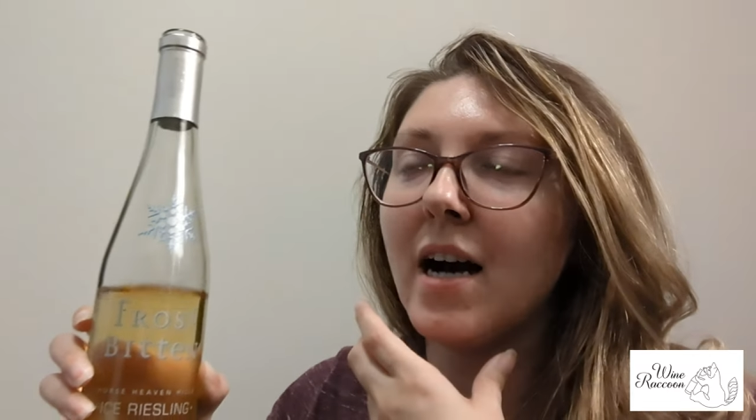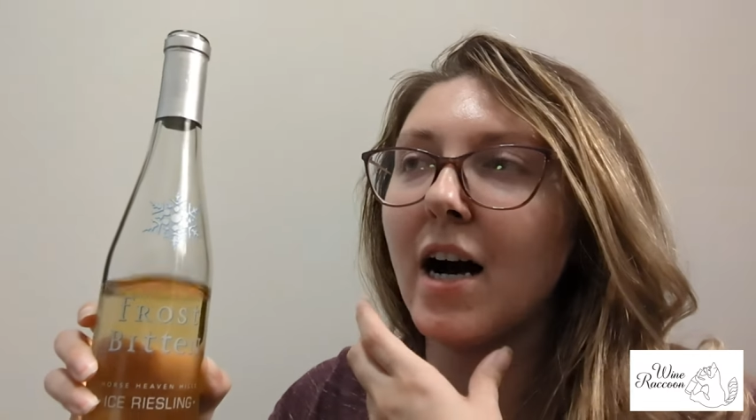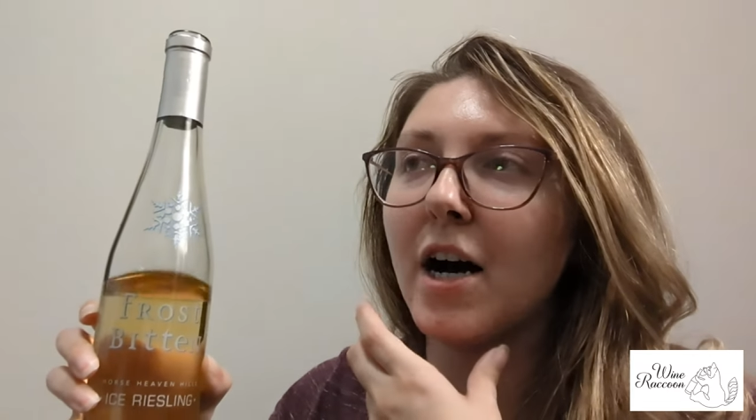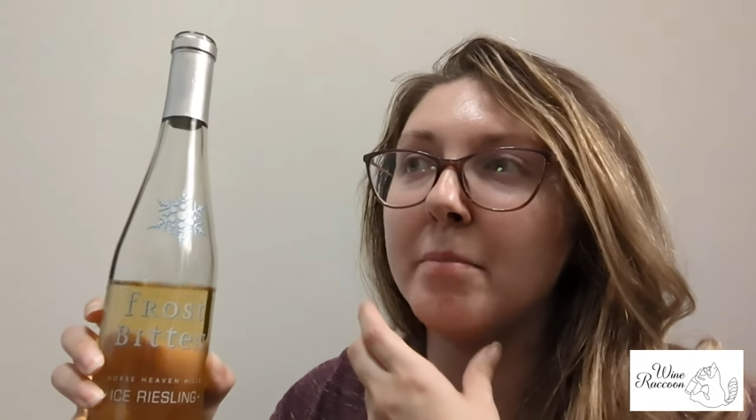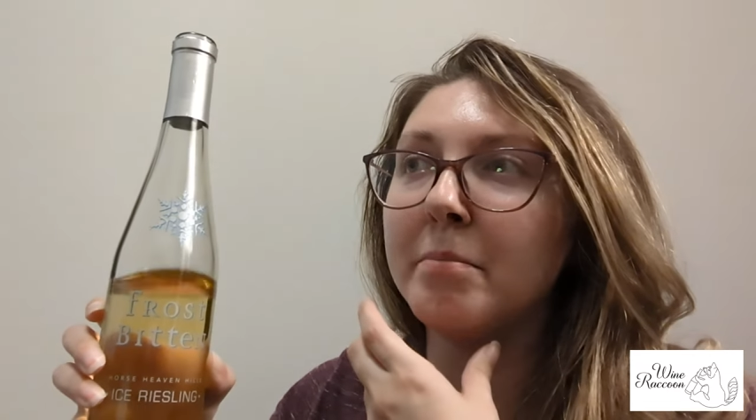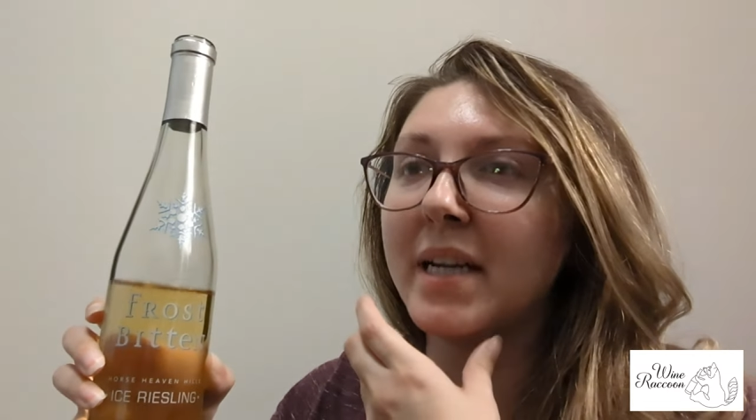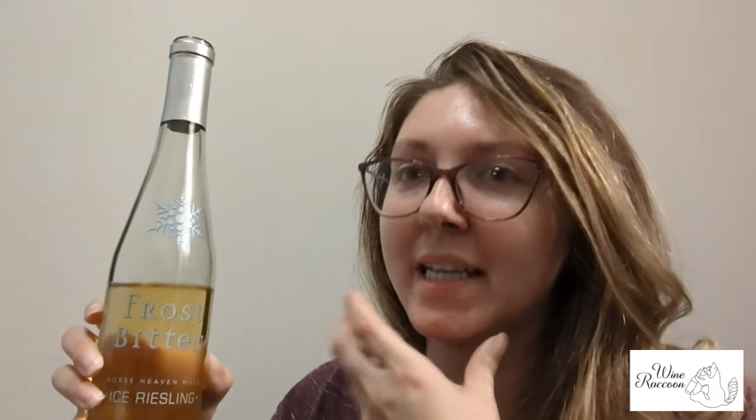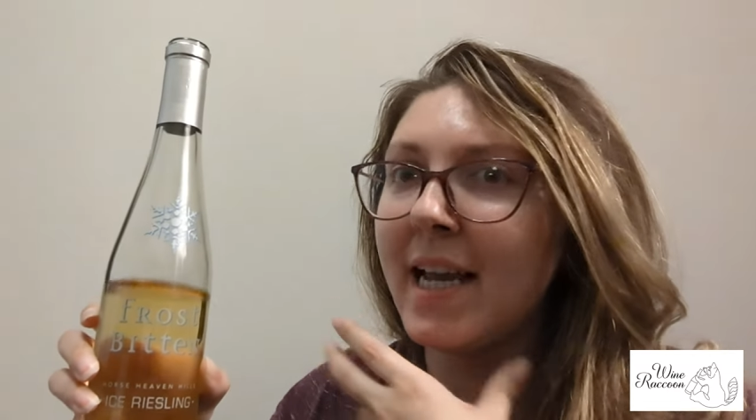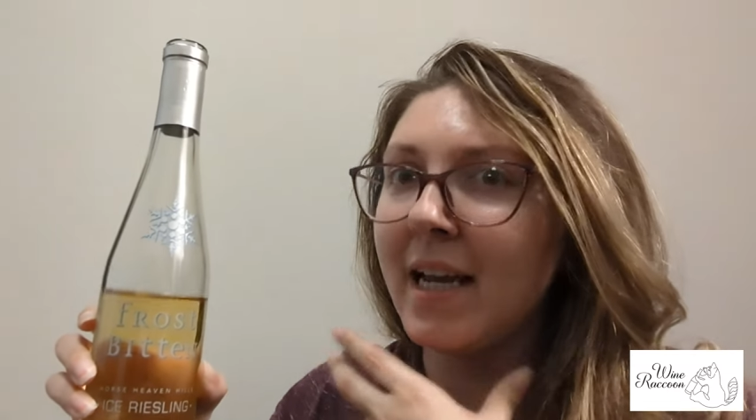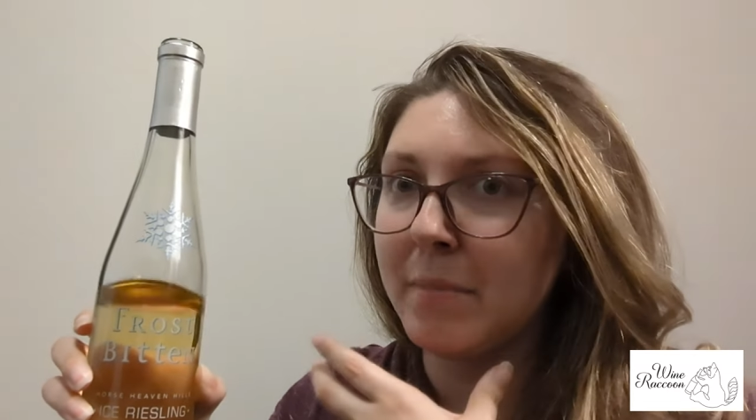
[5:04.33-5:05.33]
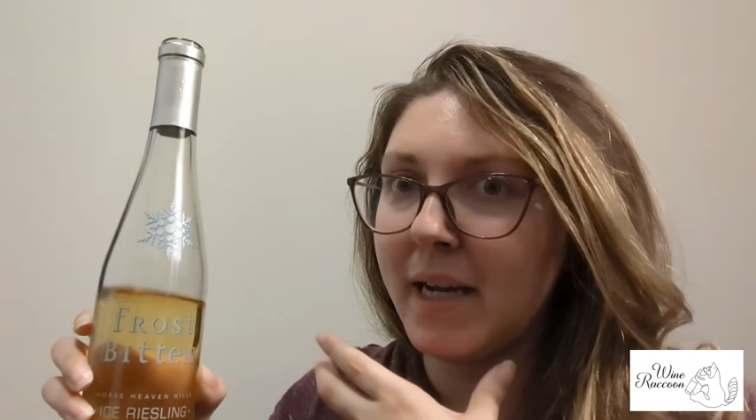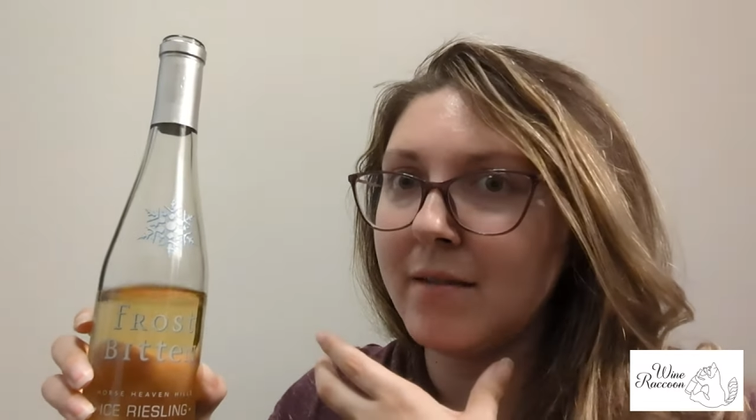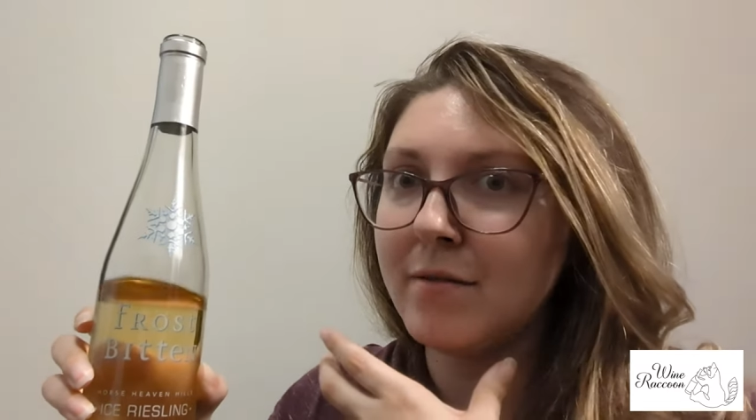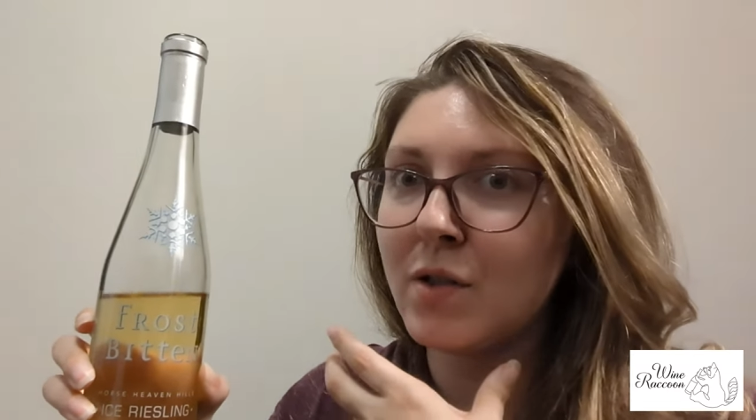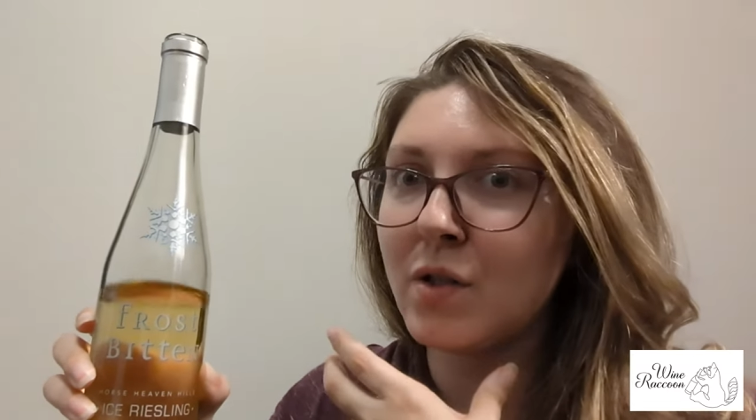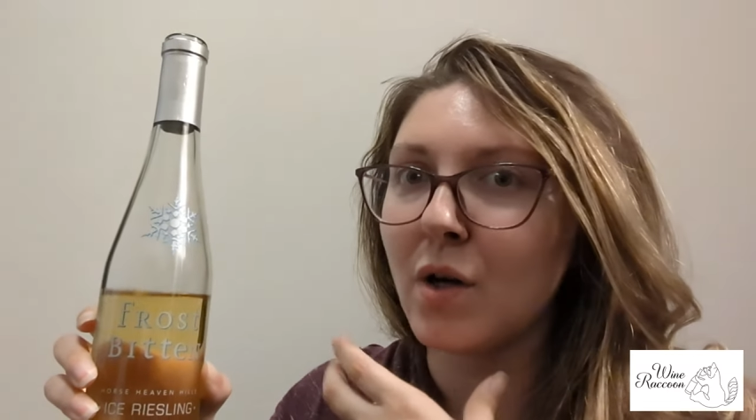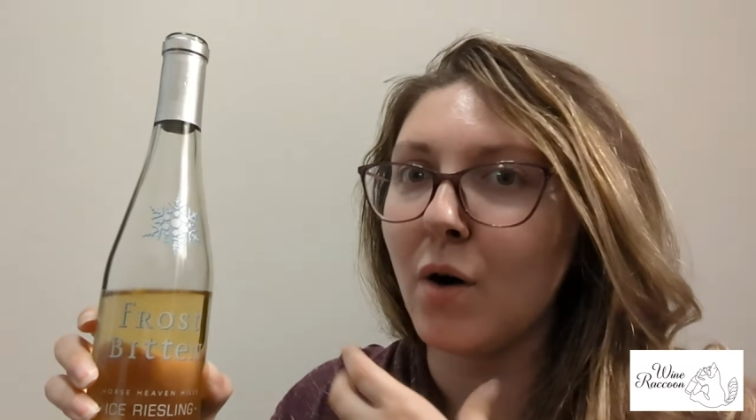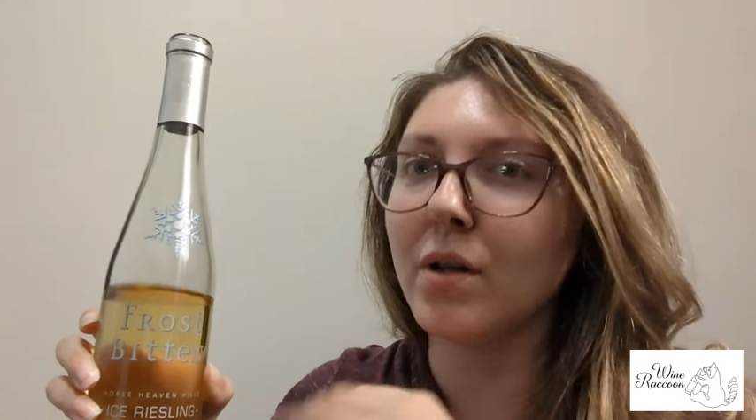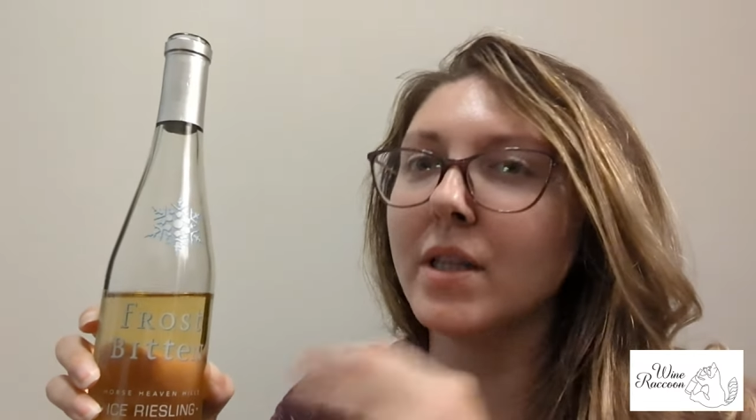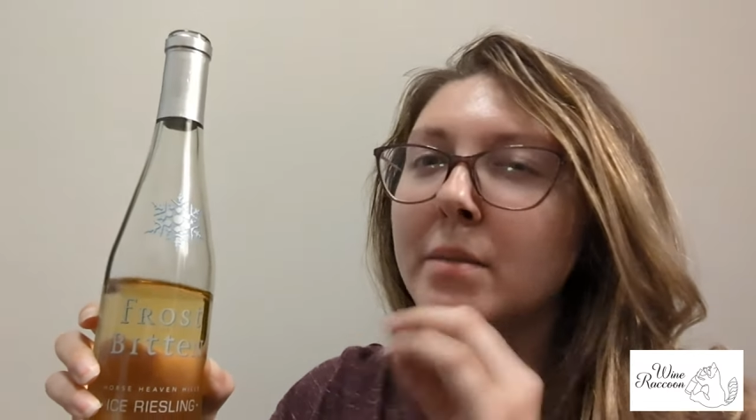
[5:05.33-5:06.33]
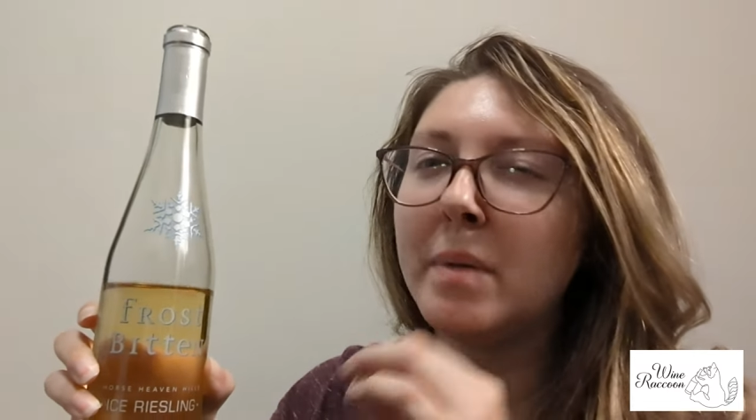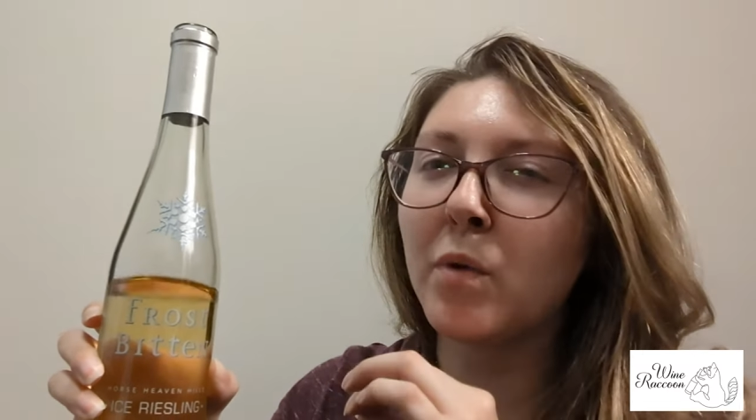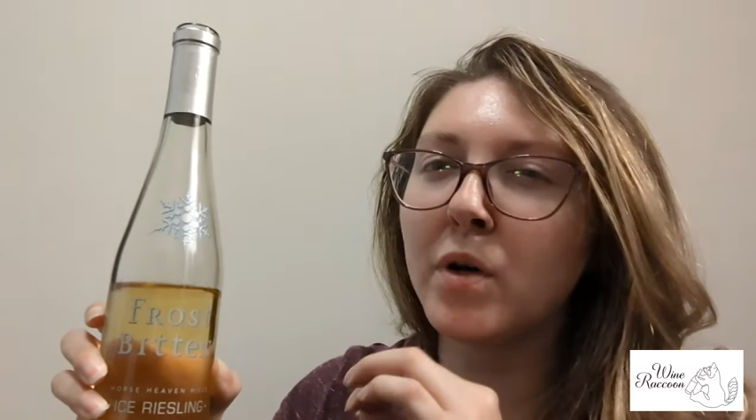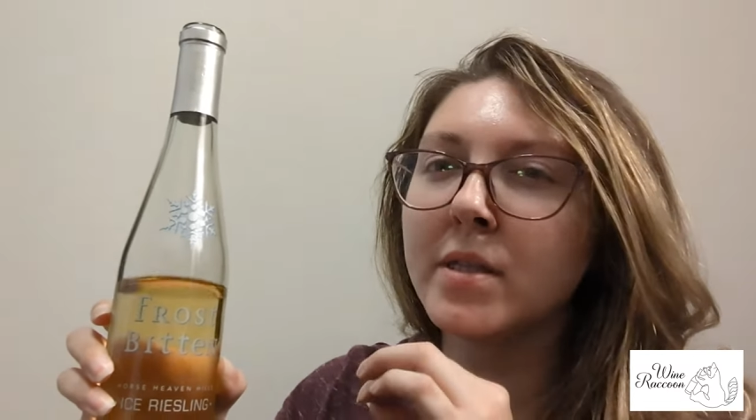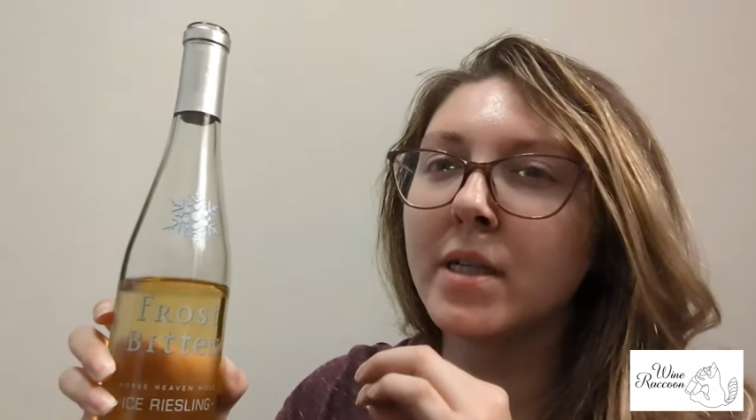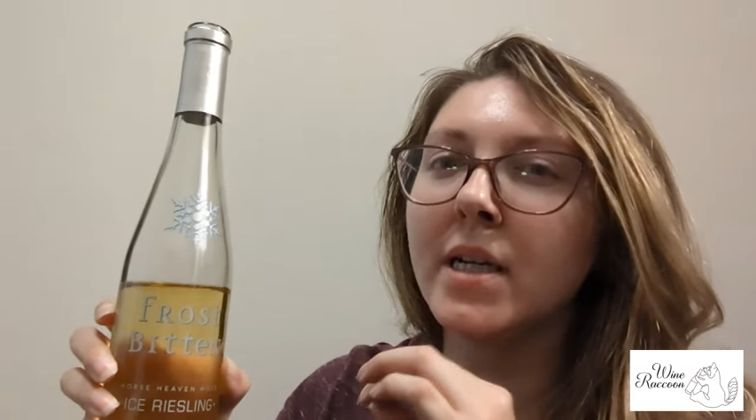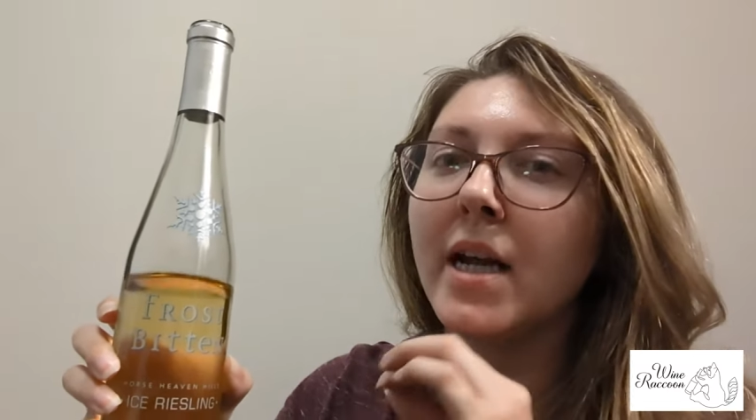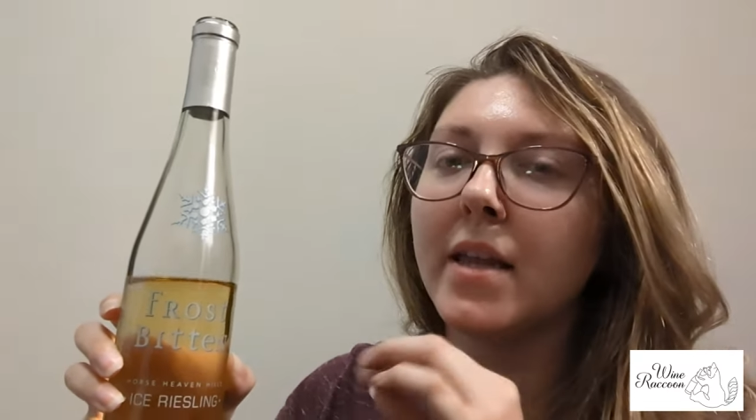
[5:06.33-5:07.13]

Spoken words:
but it can be. So a little bit more acidity,